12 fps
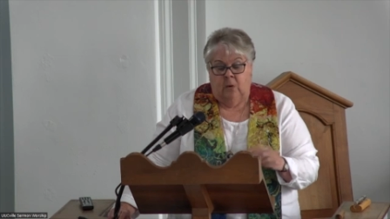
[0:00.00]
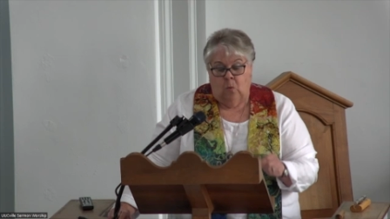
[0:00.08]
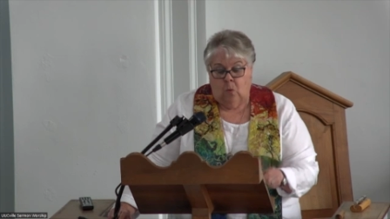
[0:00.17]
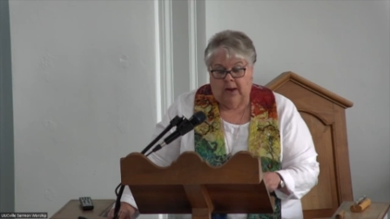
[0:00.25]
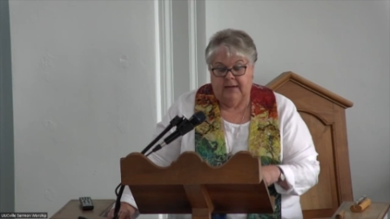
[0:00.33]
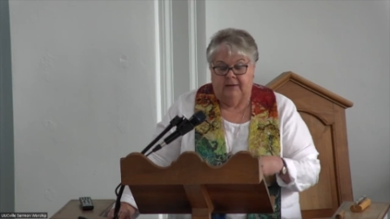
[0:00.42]

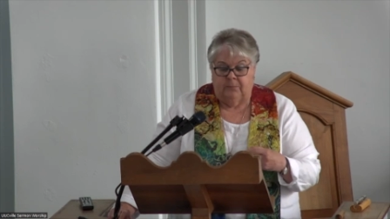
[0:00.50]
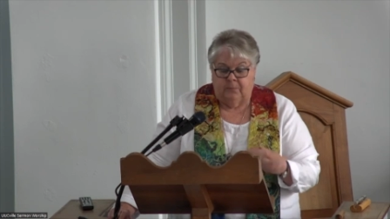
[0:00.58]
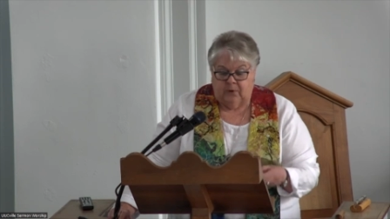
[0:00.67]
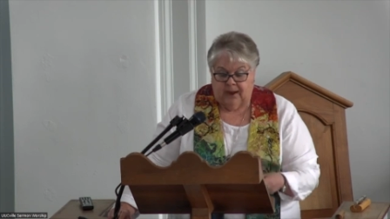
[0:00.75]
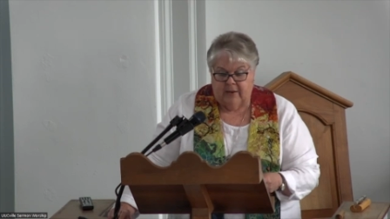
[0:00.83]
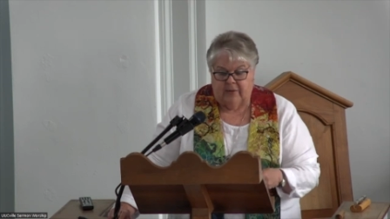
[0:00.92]
white, and
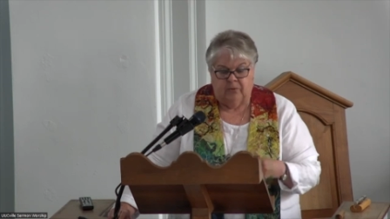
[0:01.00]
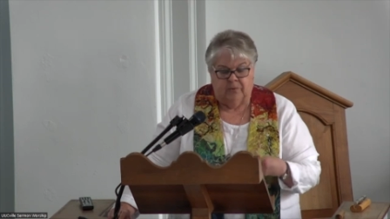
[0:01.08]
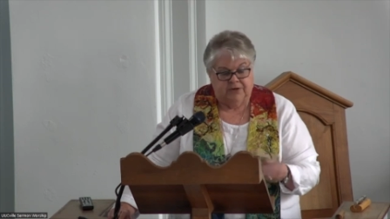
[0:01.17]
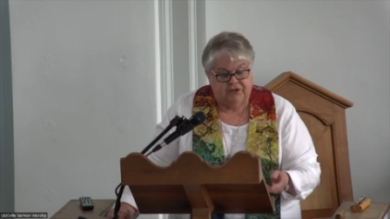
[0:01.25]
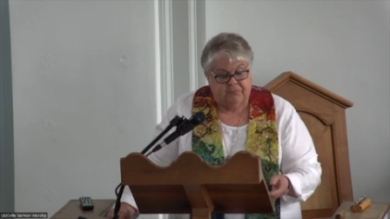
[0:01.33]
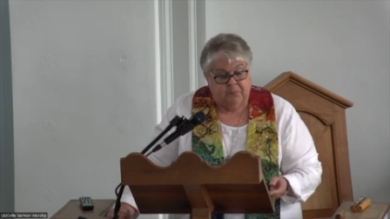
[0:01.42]
brown,
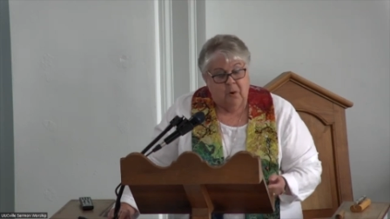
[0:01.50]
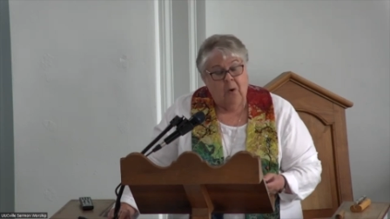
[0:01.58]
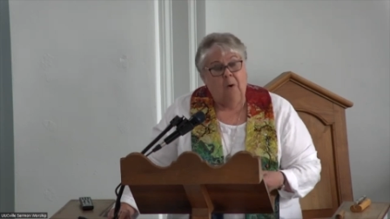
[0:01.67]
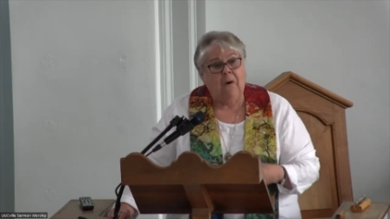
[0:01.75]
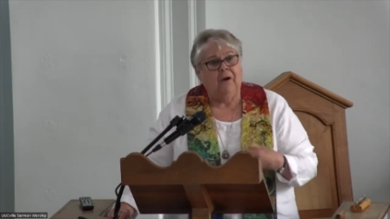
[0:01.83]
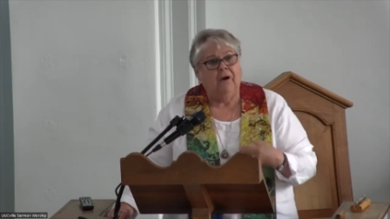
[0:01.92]
rich and
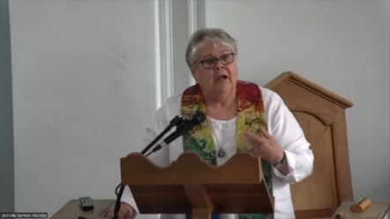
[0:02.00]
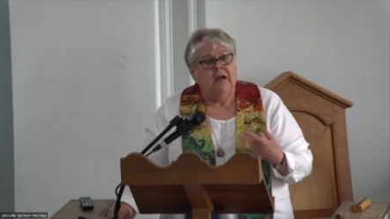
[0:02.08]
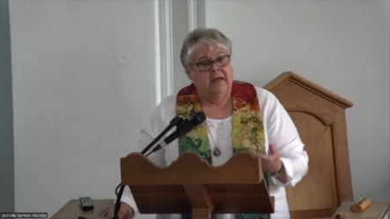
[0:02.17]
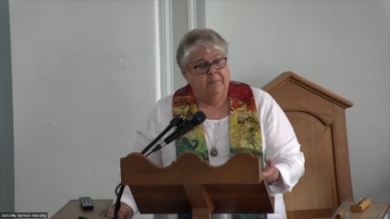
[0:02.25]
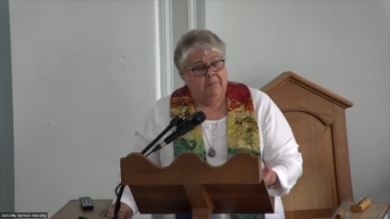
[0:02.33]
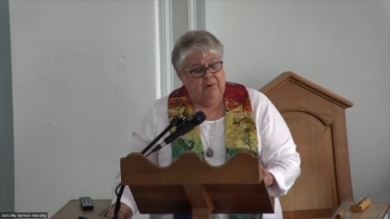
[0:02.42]
poor,
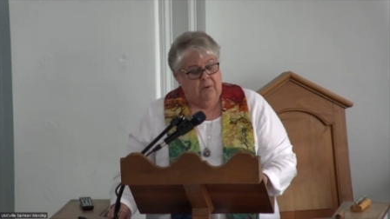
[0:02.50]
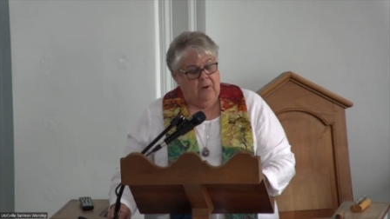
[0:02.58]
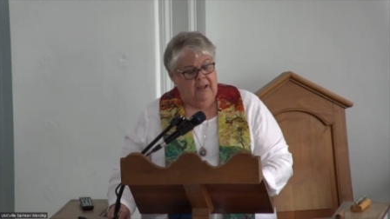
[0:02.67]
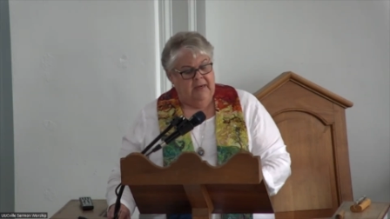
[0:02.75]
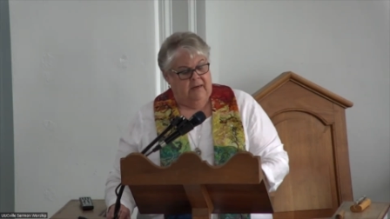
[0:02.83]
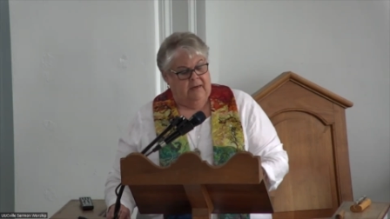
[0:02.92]

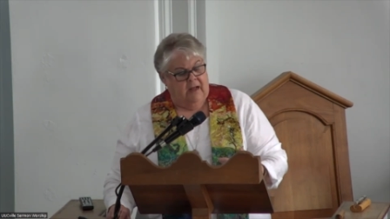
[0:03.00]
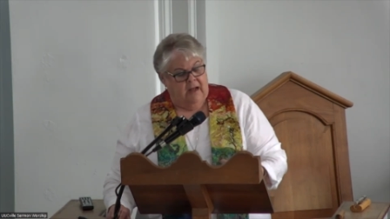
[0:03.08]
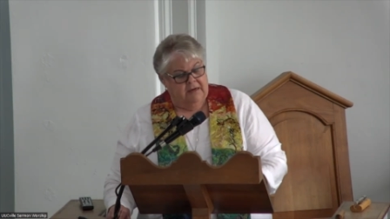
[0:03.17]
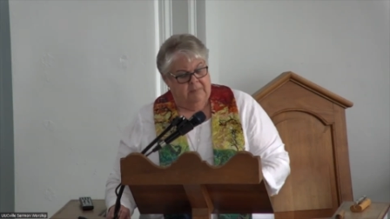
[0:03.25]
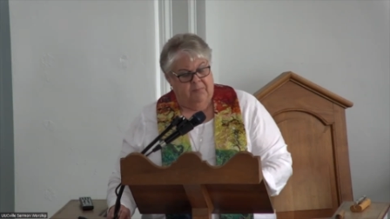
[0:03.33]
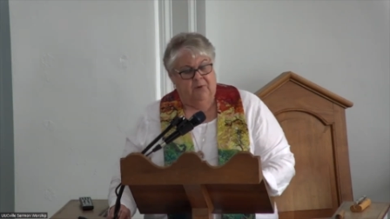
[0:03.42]
employed,
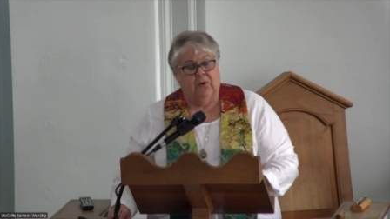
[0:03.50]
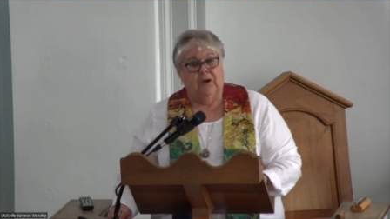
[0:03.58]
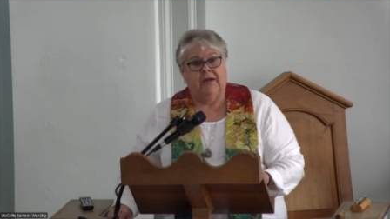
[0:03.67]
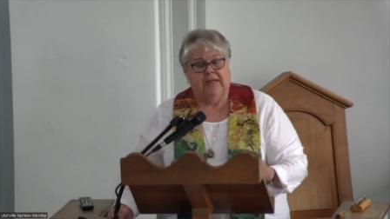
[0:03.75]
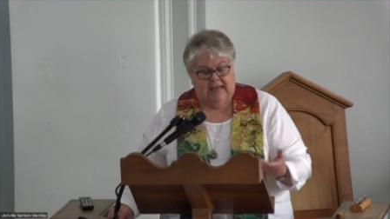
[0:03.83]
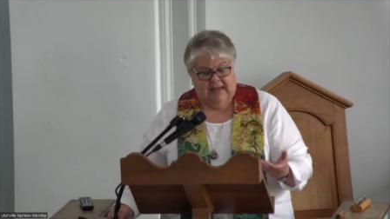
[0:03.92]

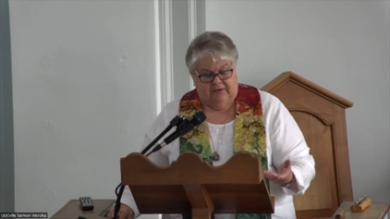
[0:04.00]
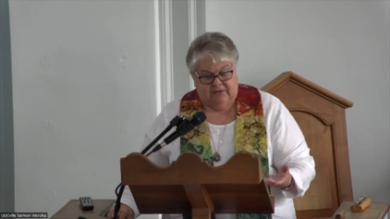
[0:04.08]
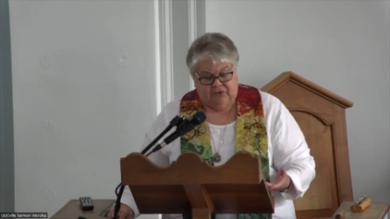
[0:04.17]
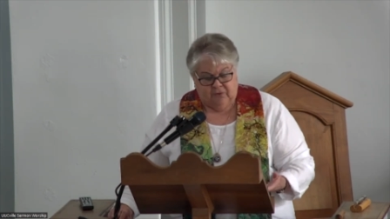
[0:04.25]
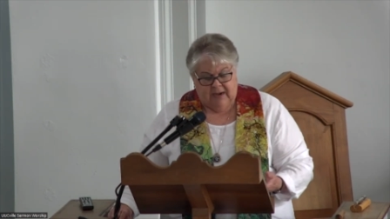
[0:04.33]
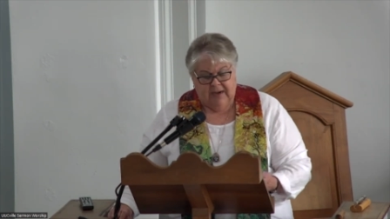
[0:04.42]
unemployed, gay,
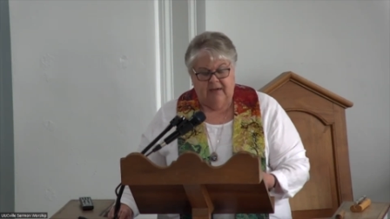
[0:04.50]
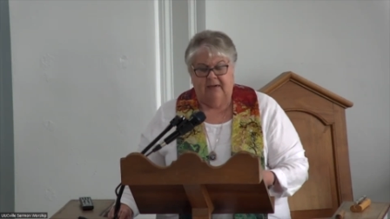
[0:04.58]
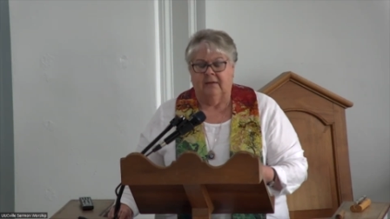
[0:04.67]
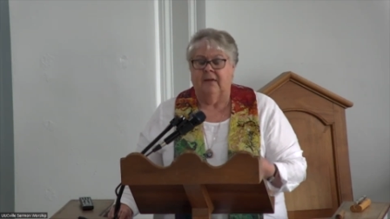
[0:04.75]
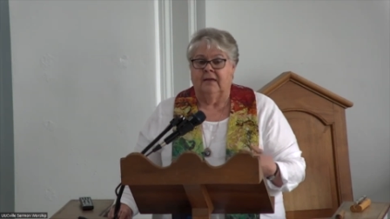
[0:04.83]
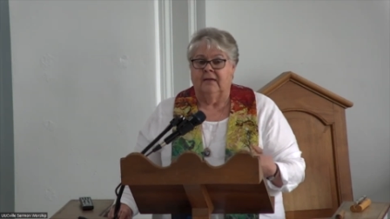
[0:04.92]
straight,
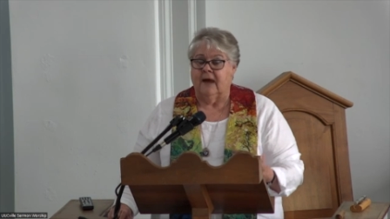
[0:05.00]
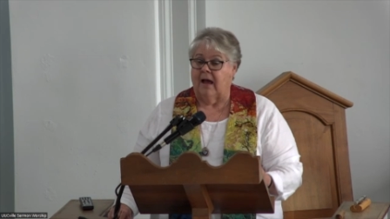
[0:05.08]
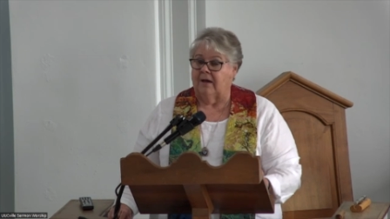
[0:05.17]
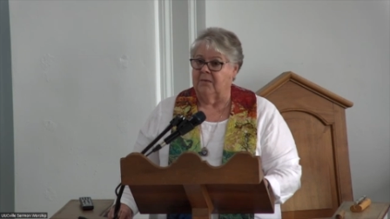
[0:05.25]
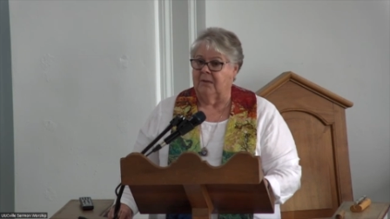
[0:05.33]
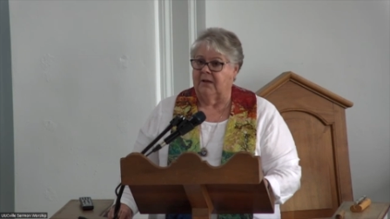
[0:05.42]

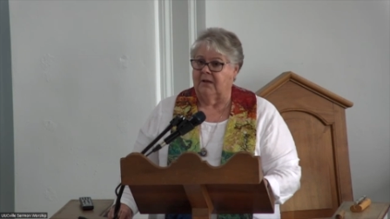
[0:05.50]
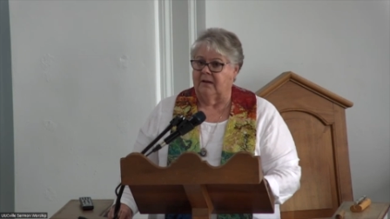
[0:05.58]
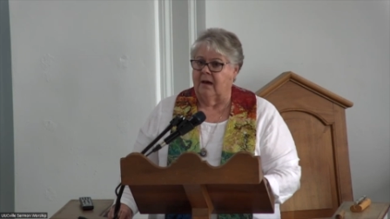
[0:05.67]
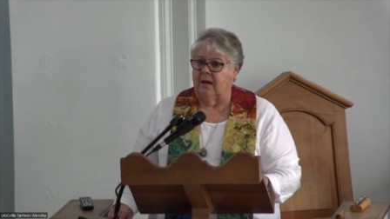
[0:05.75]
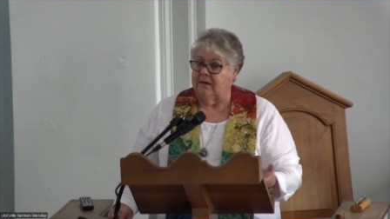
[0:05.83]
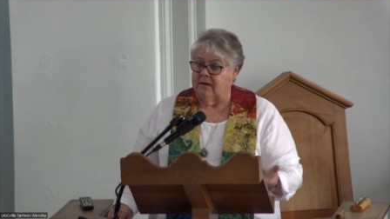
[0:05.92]
documented,
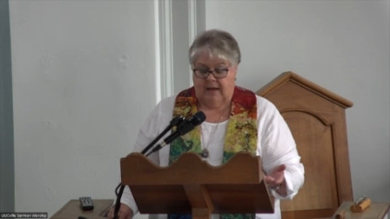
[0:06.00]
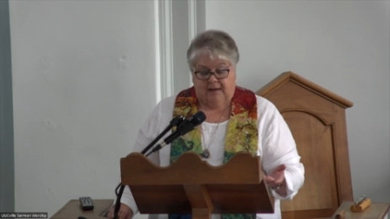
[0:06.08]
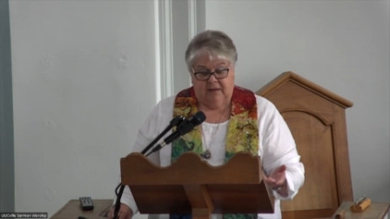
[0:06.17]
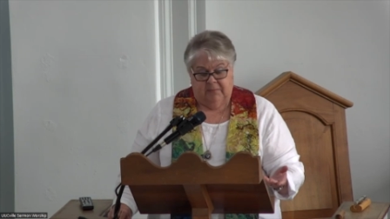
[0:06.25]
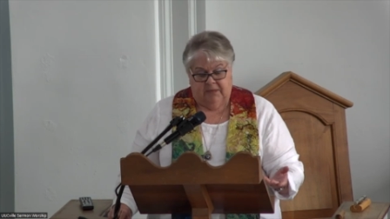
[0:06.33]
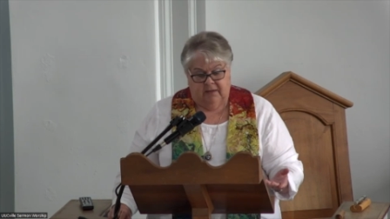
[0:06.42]

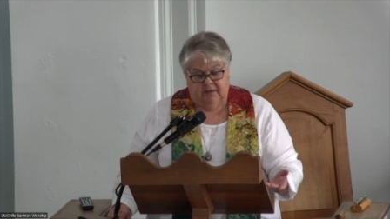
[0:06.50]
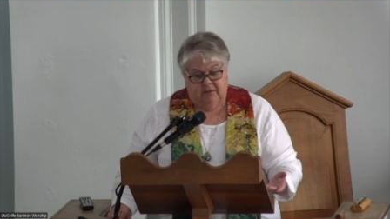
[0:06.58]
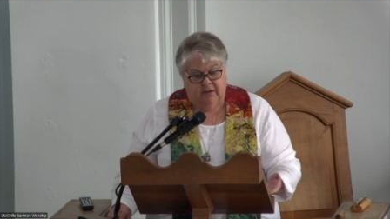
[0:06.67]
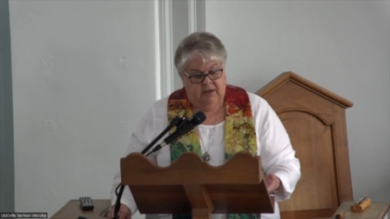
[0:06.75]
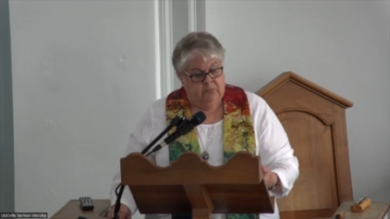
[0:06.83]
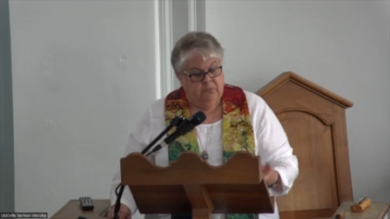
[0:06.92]

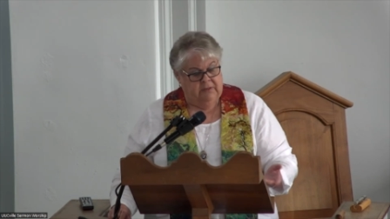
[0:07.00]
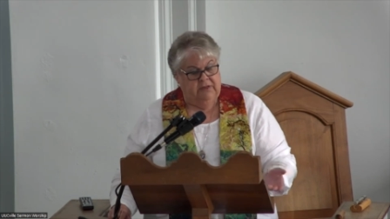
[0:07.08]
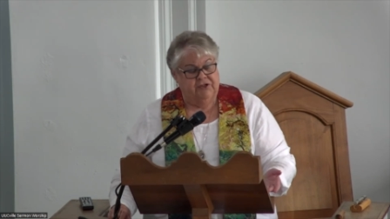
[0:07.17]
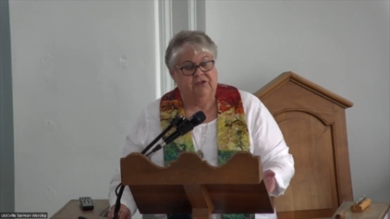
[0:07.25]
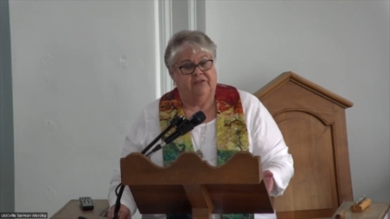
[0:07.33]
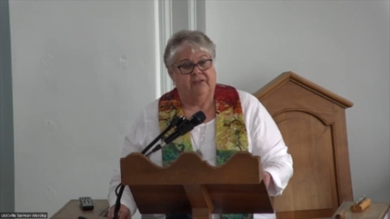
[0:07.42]
undocumented,
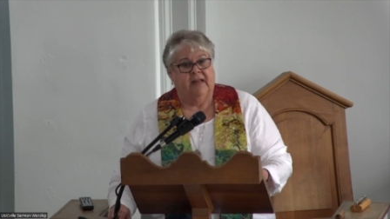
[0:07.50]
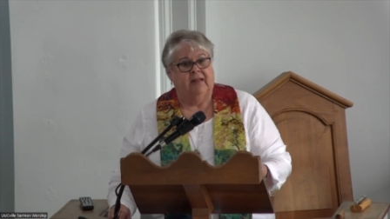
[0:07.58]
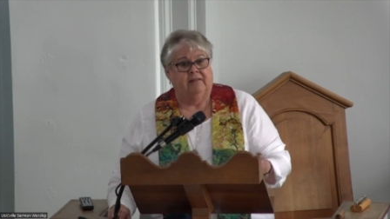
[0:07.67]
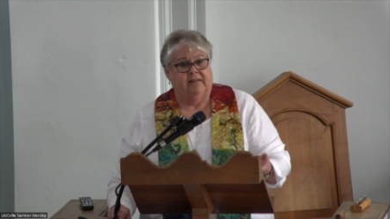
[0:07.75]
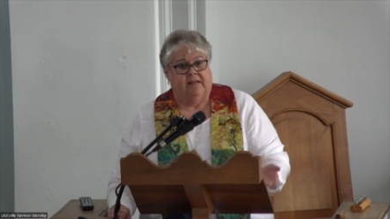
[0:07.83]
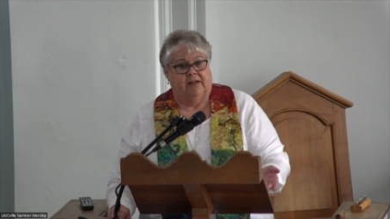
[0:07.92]
religious, and
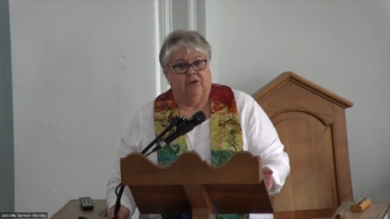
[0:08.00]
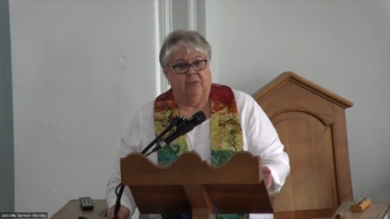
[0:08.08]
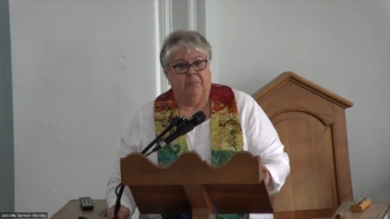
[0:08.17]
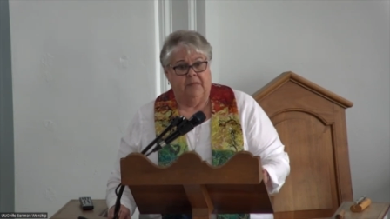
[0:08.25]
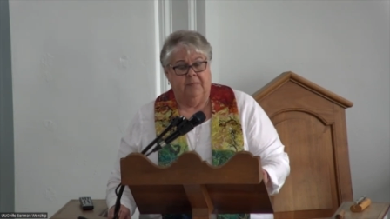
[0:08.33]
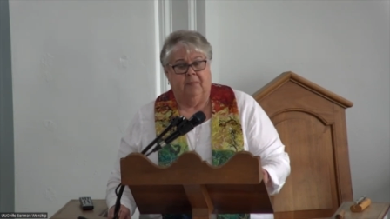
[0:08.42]
secular
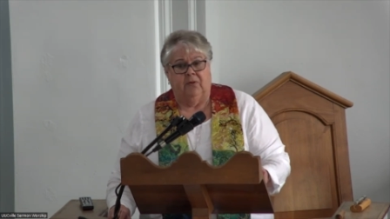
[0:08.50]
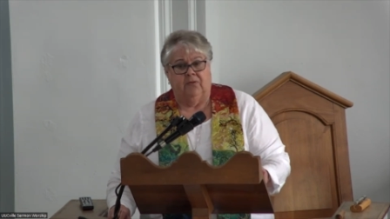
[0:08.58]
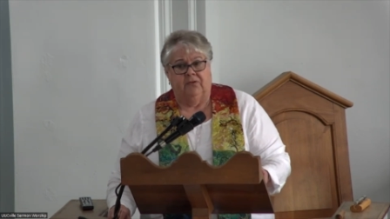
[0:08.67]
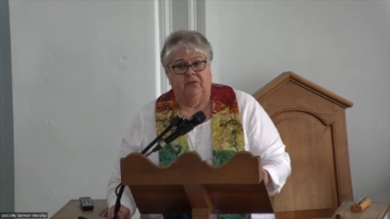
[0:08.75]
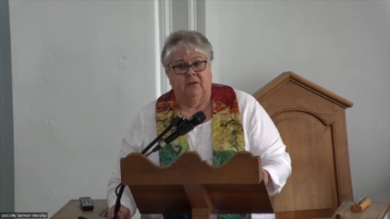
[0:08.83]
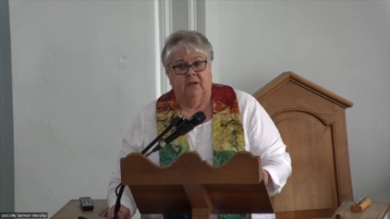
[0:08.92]
peoples.